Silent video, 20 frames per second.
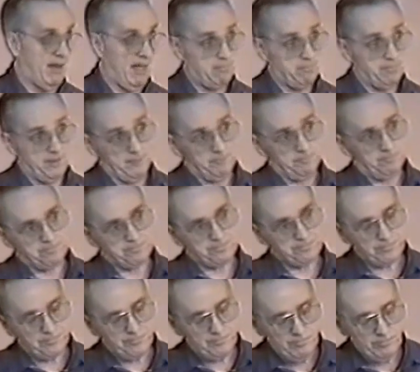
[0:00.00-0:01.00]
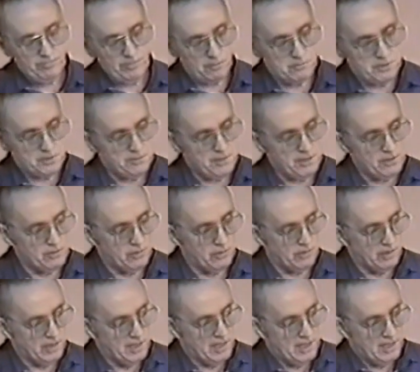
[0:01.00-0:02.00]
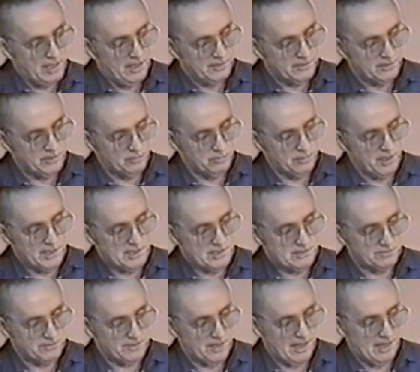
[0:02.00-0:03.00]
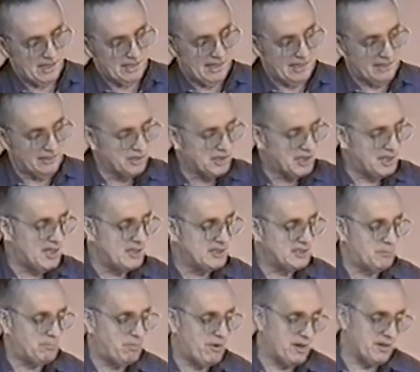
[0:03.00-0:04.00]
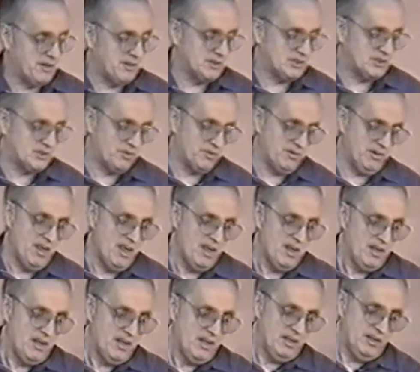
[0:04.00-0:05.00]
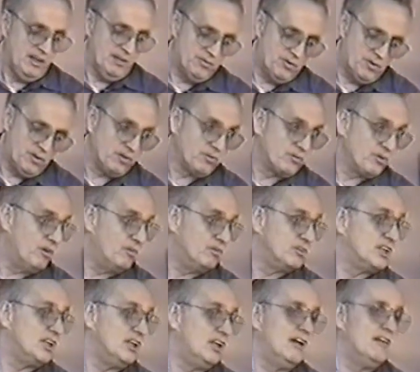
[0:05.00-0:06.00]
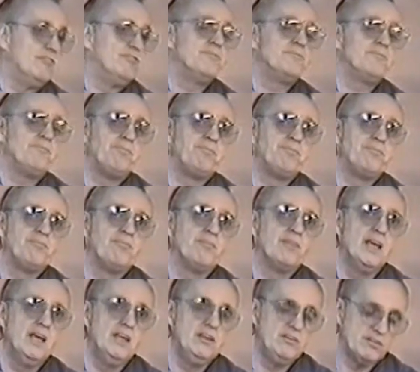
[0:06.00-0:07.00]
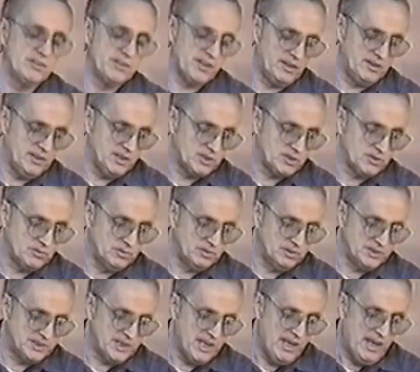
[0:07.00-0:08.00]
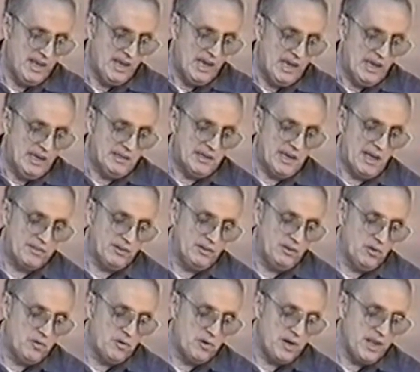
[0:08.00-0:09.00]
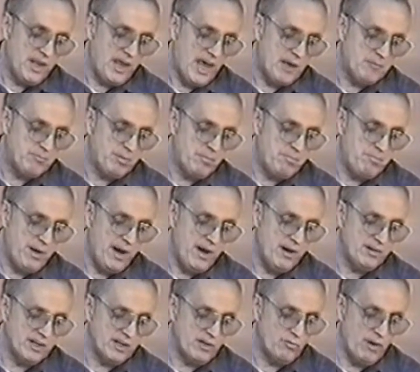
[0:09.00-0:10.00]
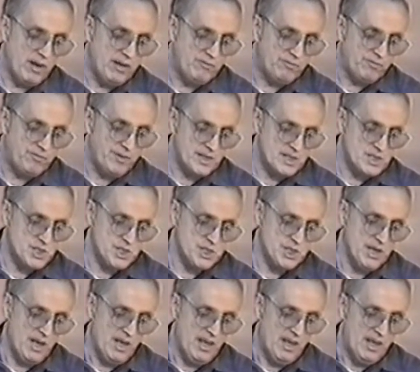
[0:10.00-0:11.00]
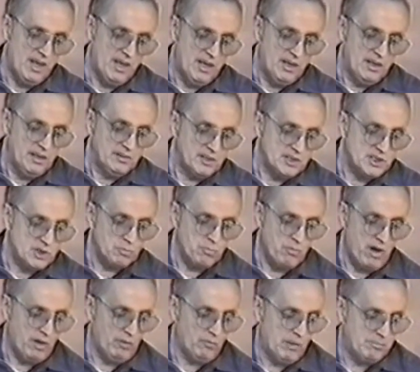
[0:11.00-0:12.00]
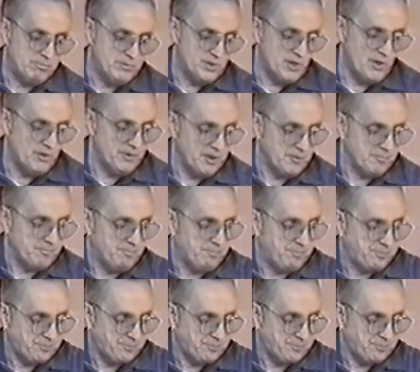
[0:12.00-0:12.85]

are happening, which we call the new age of God. And look here's the part of the story you've all grown to love in your Sunday schools. Now the Lord had prepared a great fish to swallow up Jonah.